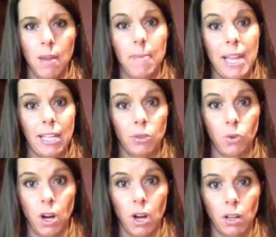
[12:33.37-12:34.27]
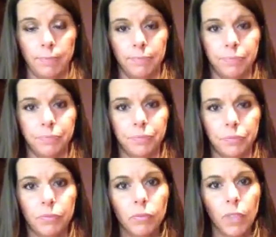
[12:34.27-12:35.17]
being strong
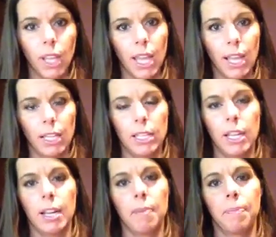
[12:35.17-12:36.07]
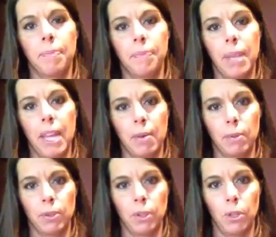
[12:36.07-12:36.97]
and being
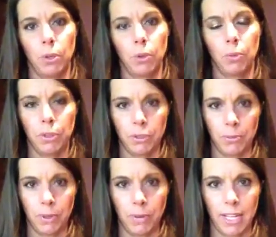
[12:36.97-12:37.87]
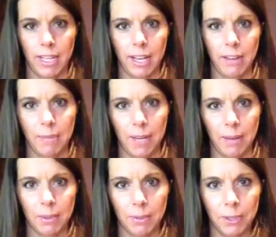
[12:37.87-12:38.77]
able to push more weight than I've been
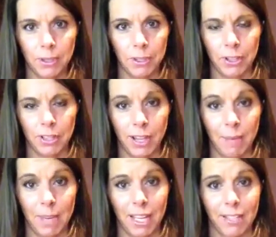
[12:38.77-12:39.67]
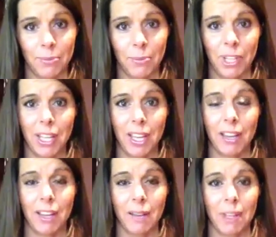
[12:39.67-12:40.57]
able to push in a long time, because really,
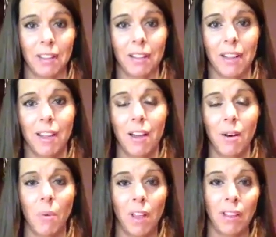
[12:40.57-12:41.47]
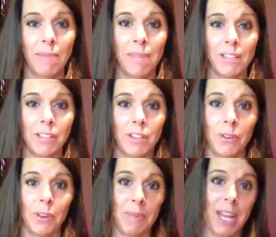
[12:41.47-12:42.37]
what led me to
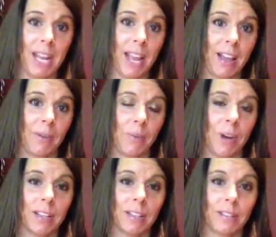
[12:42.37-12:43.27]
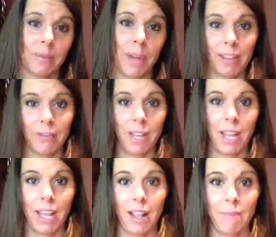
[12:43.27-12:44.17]
competing was
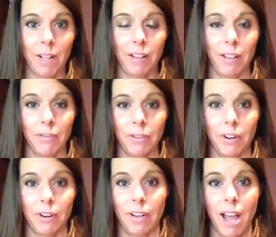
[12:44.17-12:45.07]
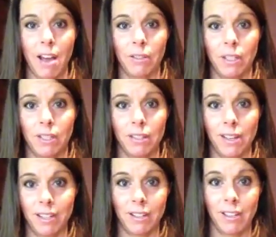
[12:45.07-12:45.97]
weightlifting, and I've been a lifter now since
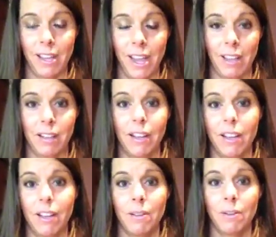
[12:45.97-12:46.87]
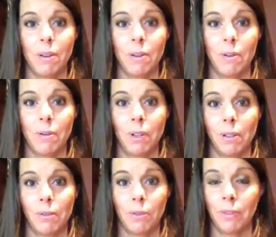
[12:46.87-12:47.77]
1998. So,
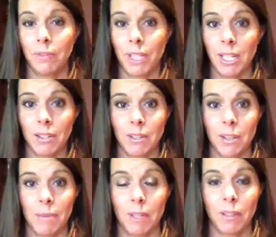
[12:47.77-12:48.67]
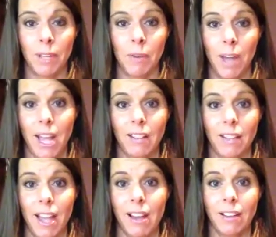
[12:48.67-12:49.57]
for 15 years I've been lifting weights,
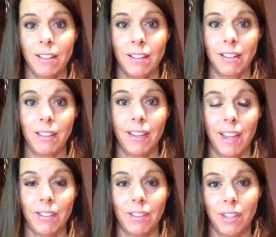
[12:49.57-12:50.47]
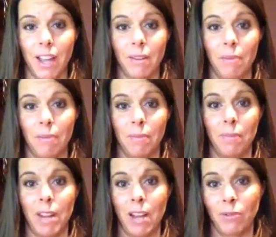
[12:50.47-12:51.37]
and it just kind of
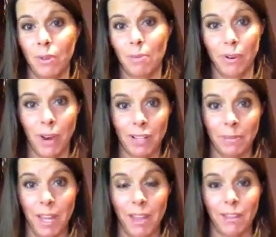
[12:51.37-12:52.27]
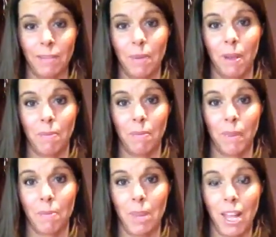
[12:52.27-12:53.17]
naturally progressed me into
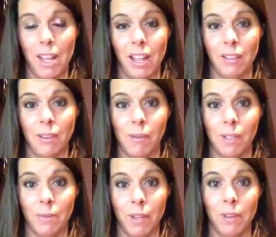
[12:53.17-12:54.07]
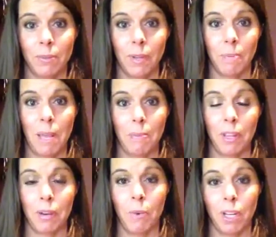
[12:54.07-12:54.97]
competing. So I wasn't one of those people
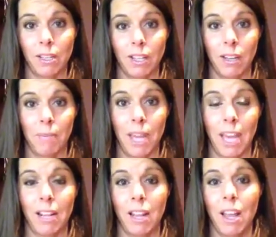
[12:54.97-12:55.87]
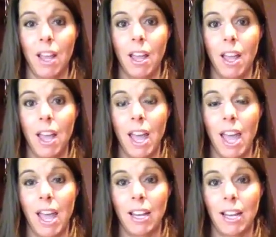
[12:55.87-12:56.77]
that wanted to compete
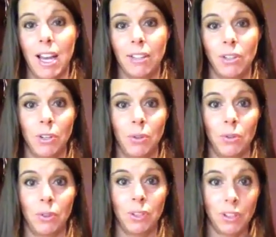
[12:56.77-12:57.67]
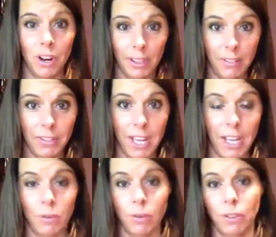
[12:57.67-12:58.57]
and had to start lifting
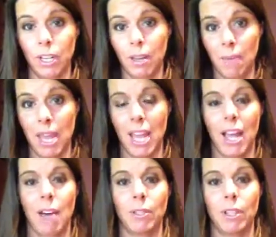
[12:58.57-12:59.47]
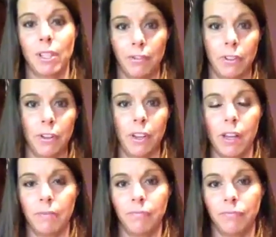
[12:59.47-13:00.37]
in order to compete. I was a lifter
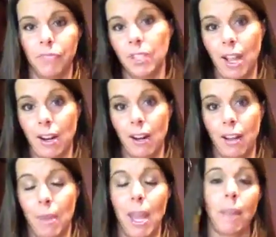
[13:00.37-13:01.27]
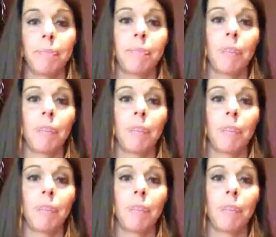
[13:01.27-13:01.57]
that decided to compete.